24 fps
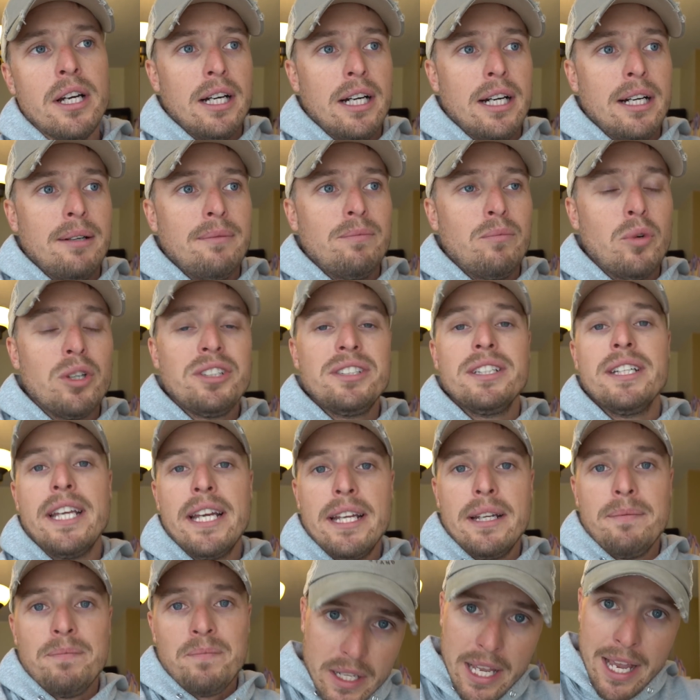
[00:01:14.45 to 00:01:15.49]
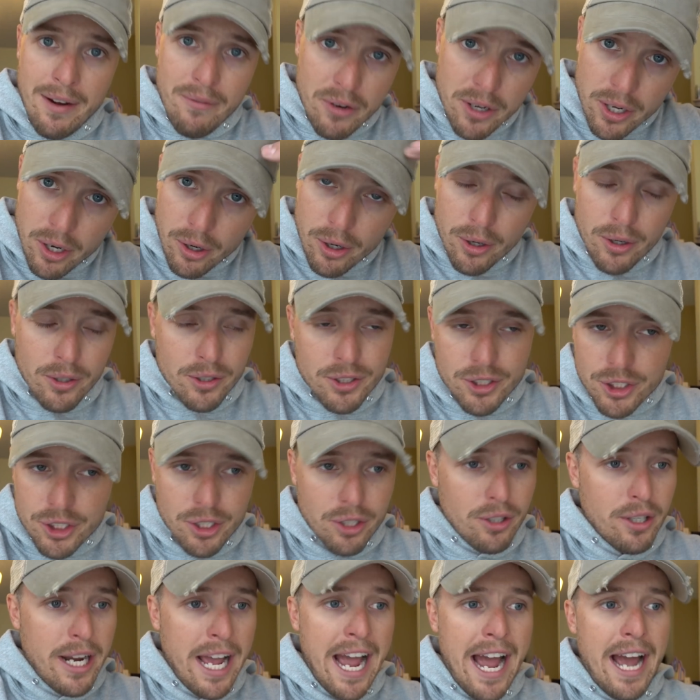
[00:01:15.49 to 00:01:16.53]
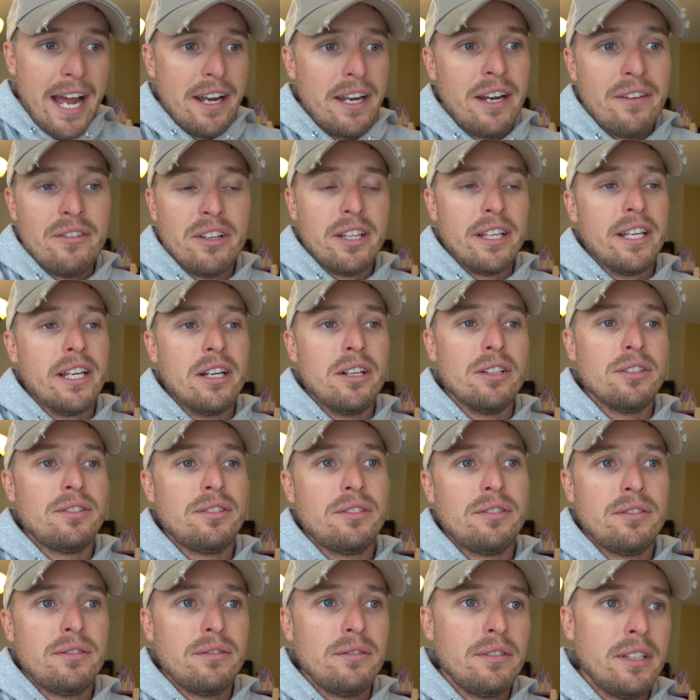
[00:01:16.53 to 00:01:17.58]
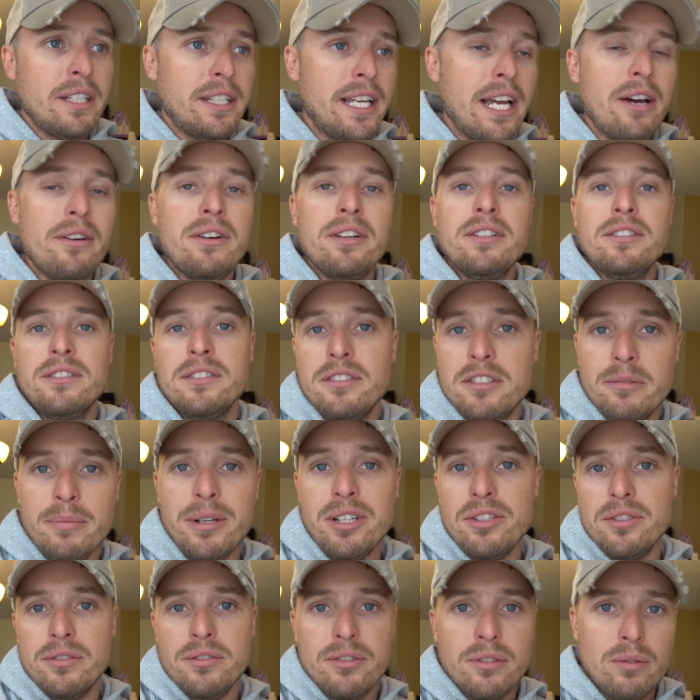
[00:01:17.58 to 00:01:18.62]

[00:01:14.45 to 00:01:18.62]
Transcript: Um, once again, every hurt, shirt, hat, everything else, it counted as a submission.